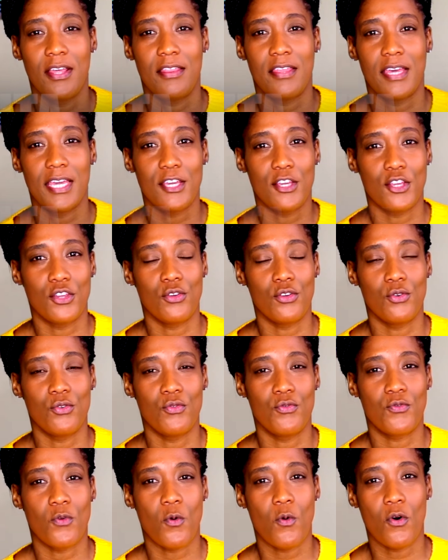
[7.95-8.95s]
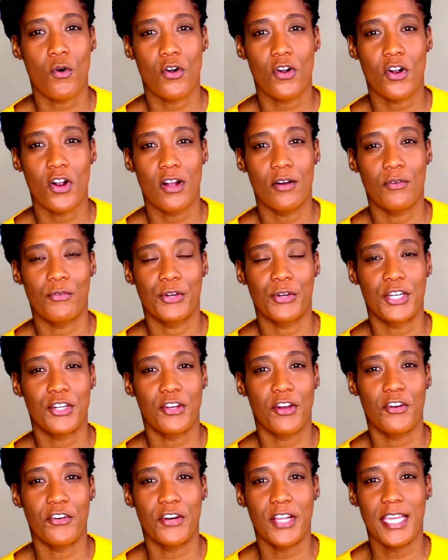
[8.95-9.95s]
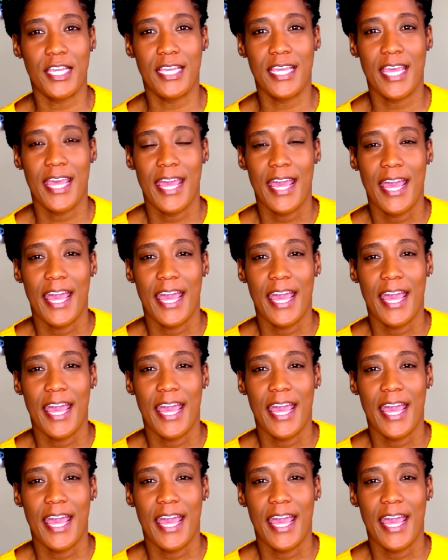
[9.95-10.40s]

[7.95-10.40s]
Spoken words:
thank you for returning.